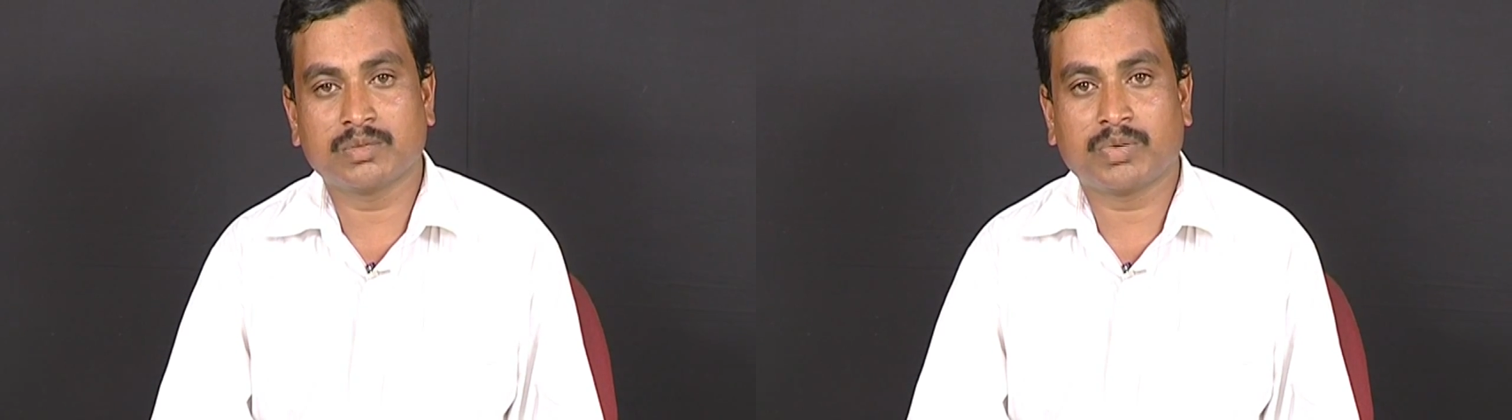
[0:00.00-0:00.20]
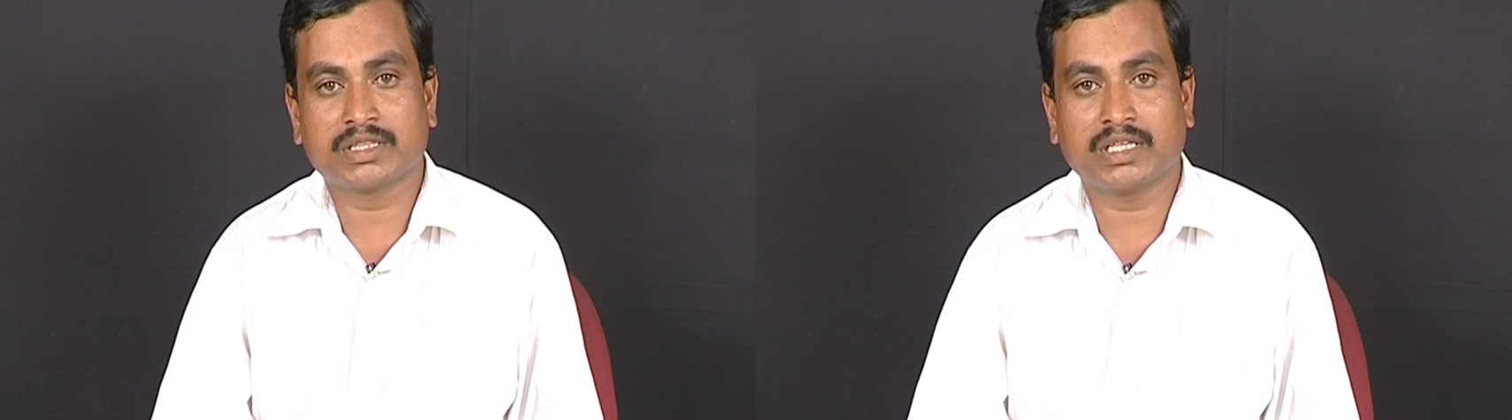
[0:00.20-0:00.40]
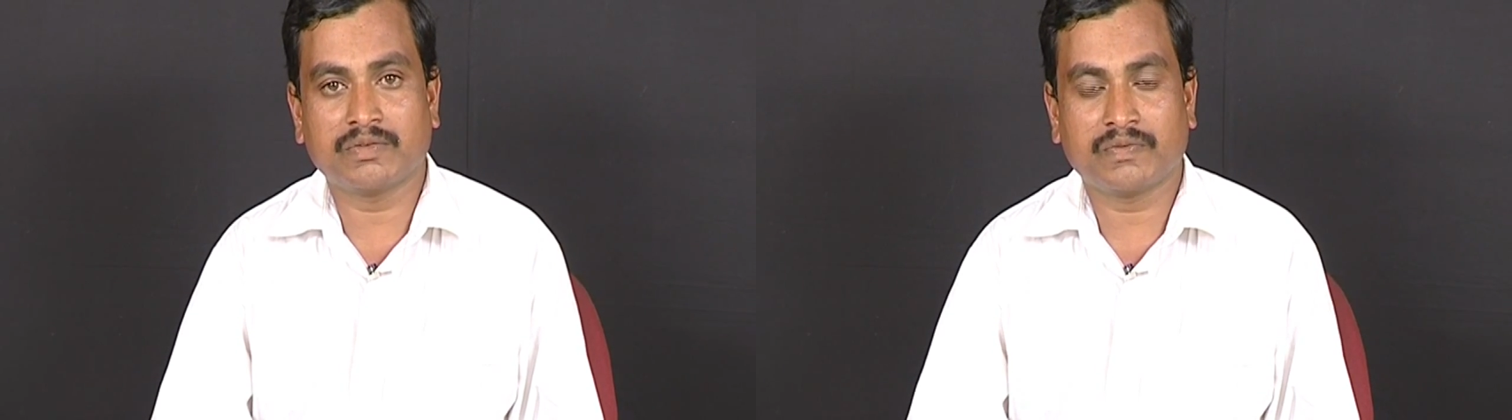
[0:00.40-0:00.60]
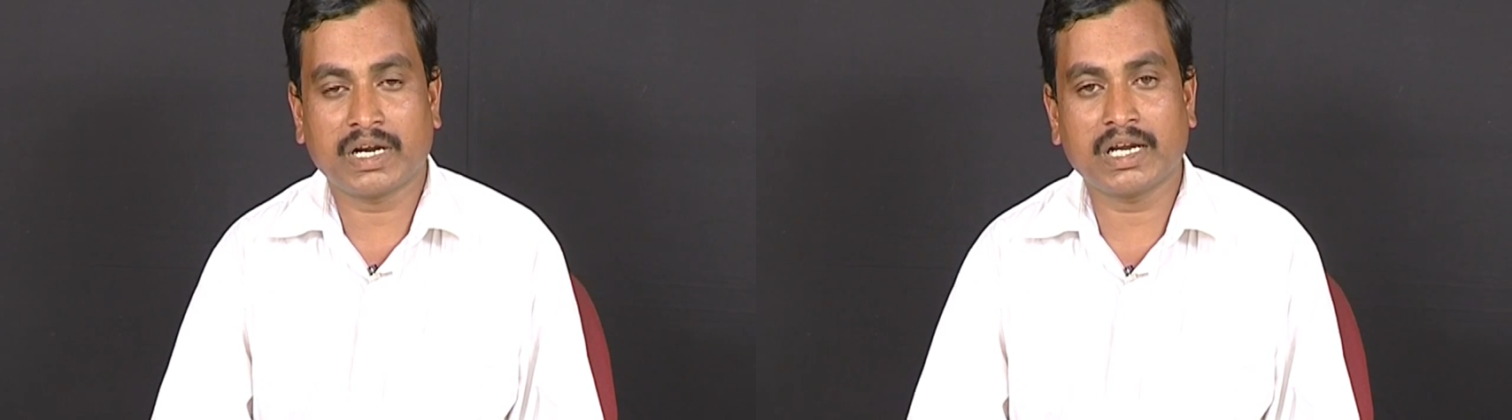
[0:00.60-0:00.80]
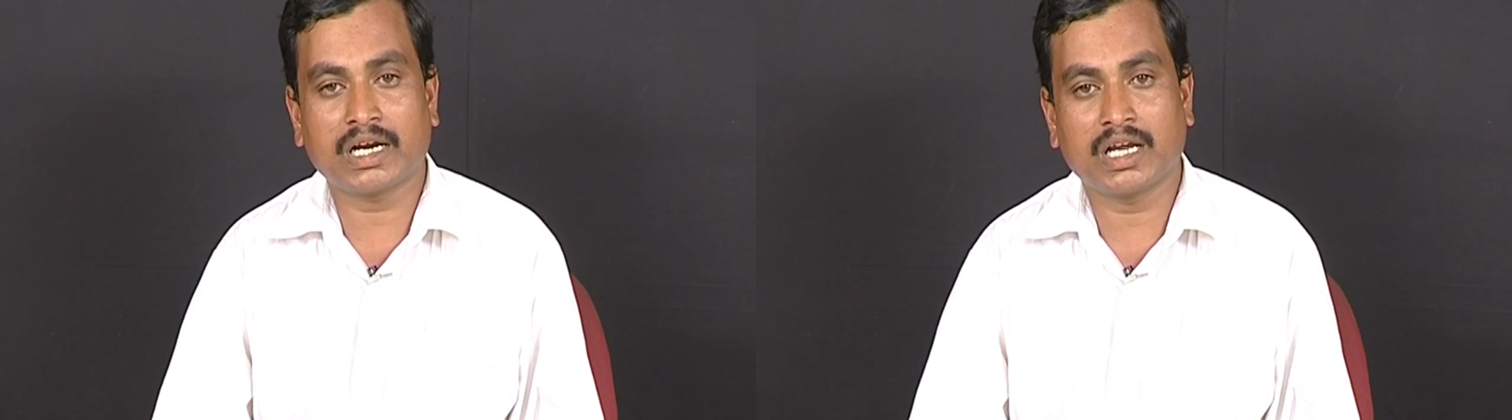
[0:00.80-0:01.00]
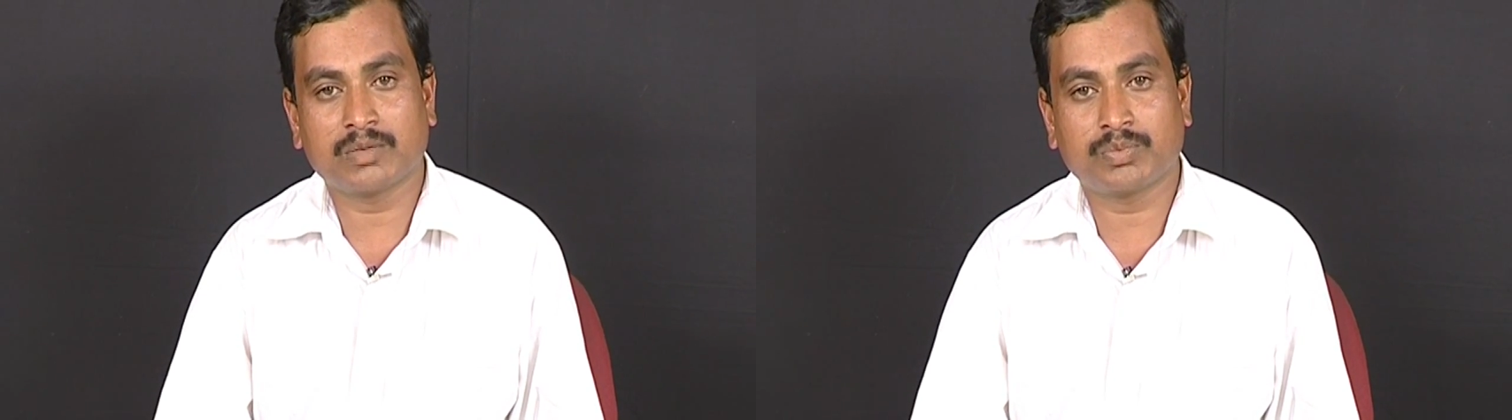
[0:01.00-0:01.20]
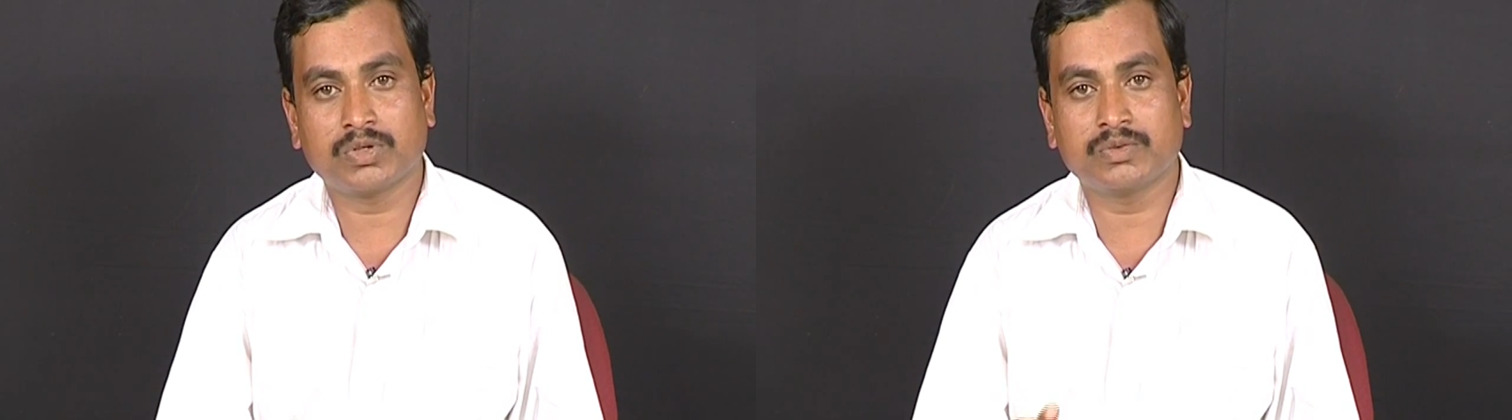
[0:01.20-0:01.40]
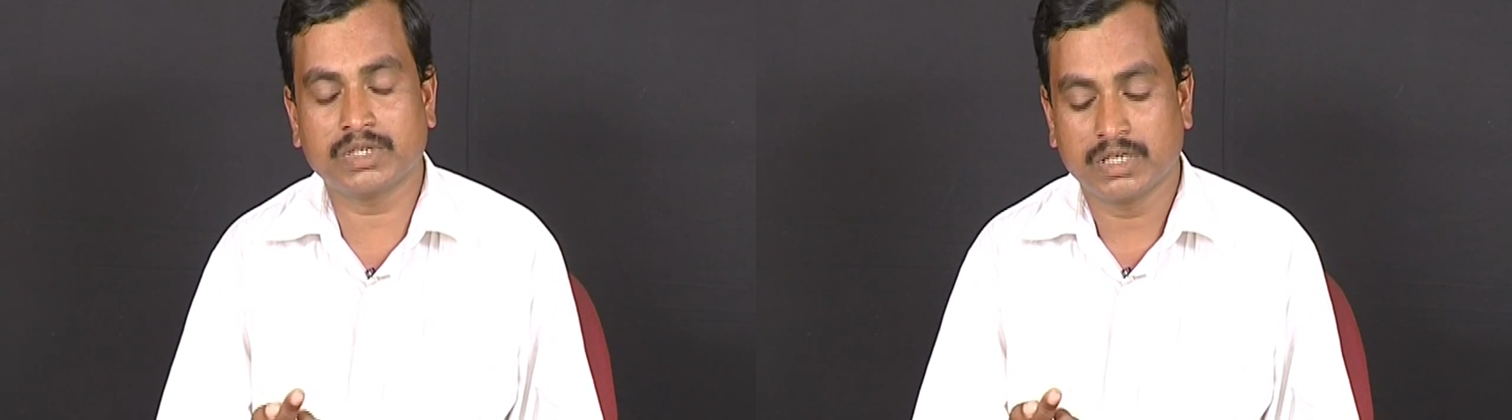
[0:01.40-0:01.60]
worms coming
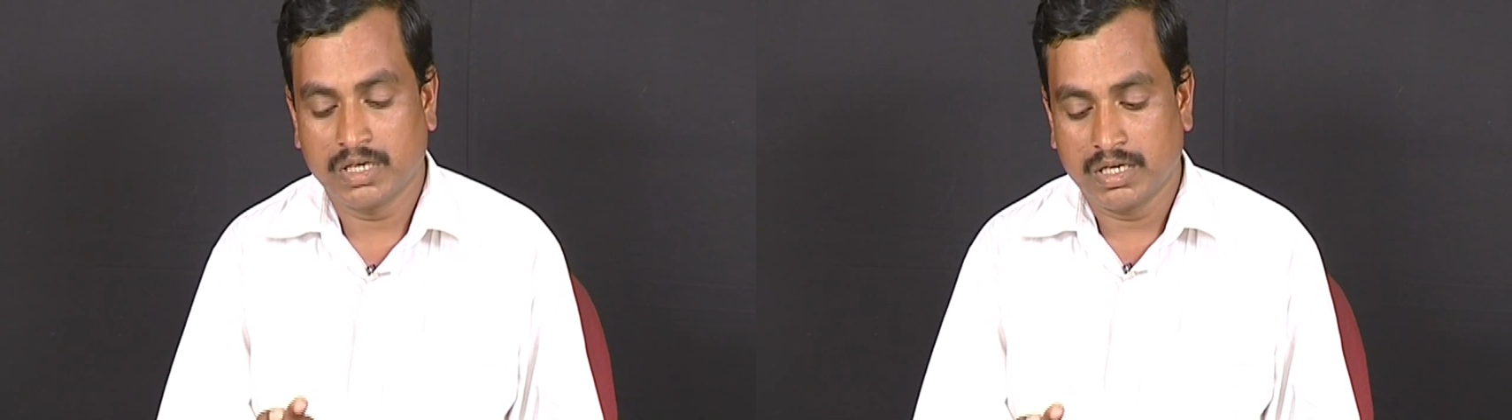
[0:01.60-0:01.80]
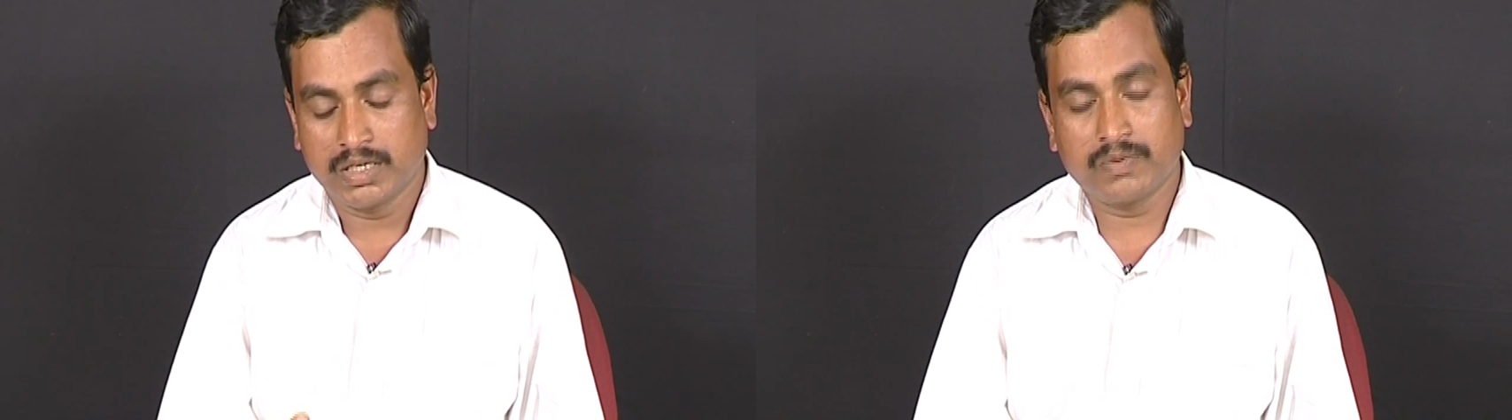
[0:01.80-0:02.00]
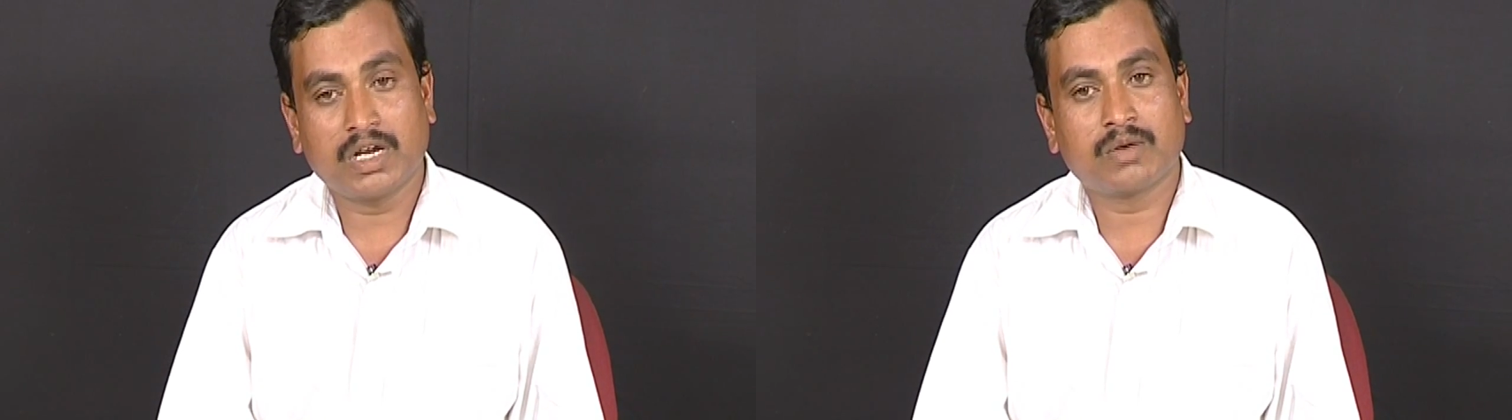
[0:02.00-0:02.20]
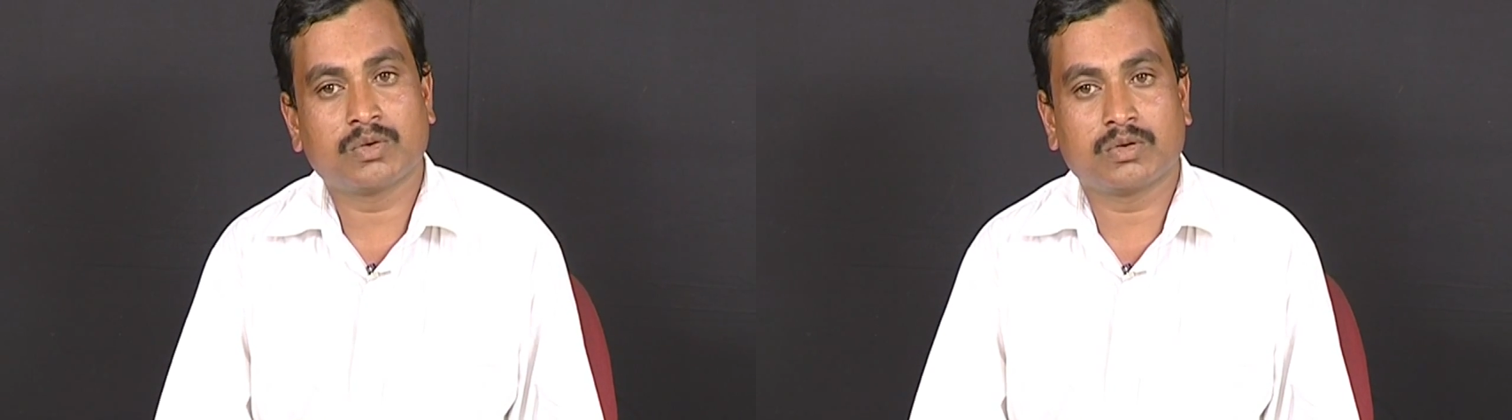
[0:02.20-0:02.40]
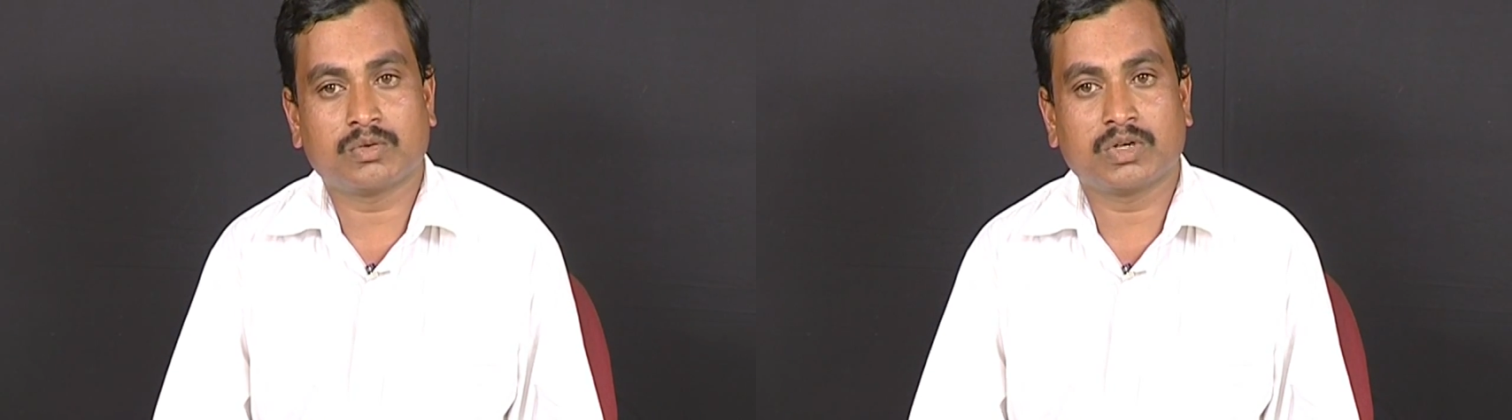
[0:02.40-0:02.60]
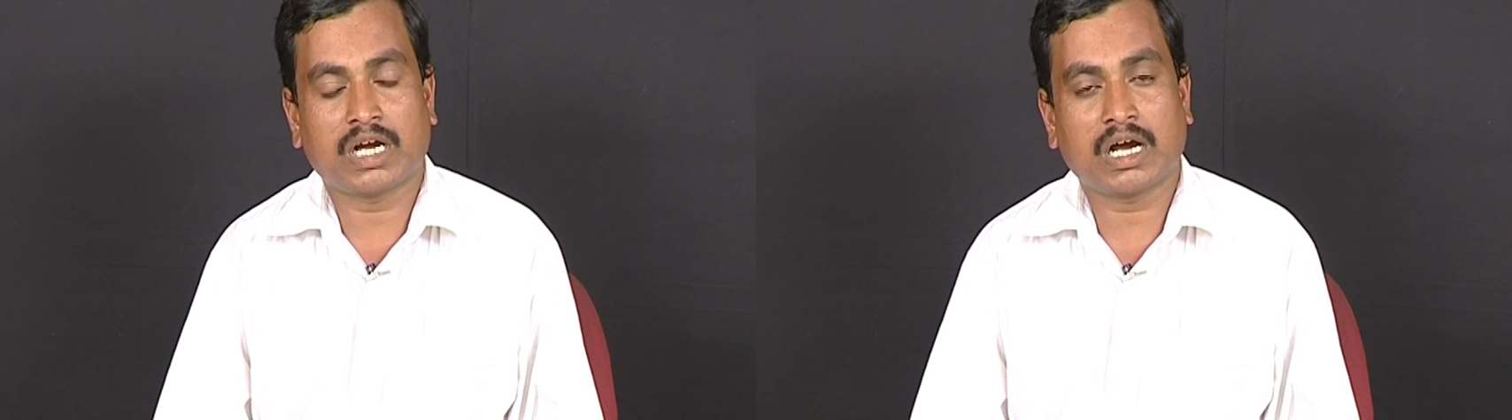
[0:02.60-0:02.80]
from the wounds.